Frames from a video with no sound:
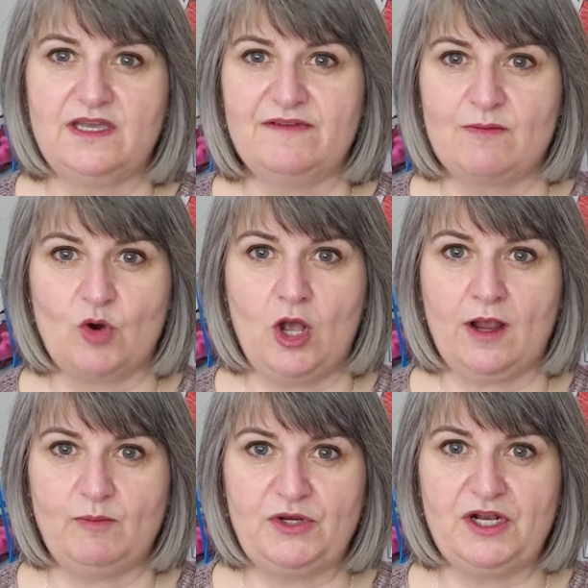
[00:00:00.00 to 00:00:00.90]
If I'm wrong,
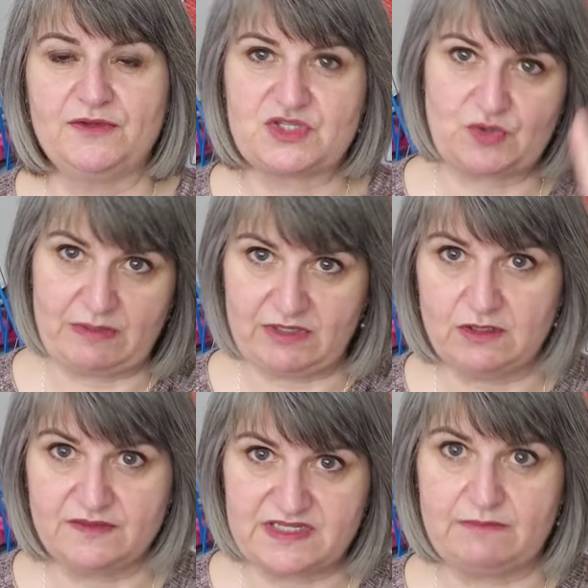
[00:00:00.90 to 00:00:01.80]
I'll put it on the screen, but
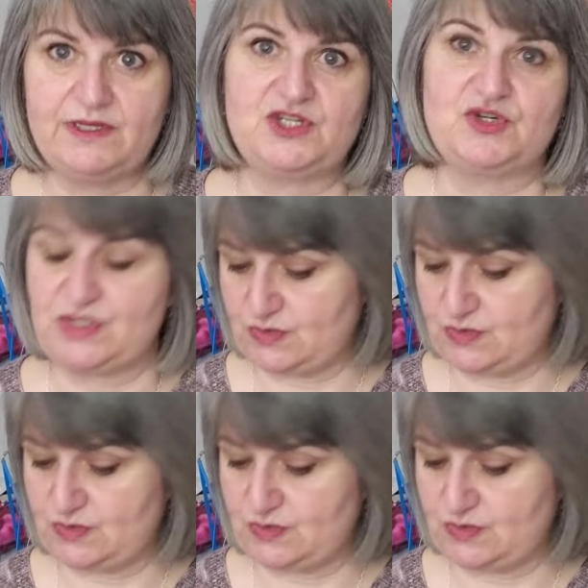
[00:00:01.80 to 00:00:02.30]
you'll have seen pictures as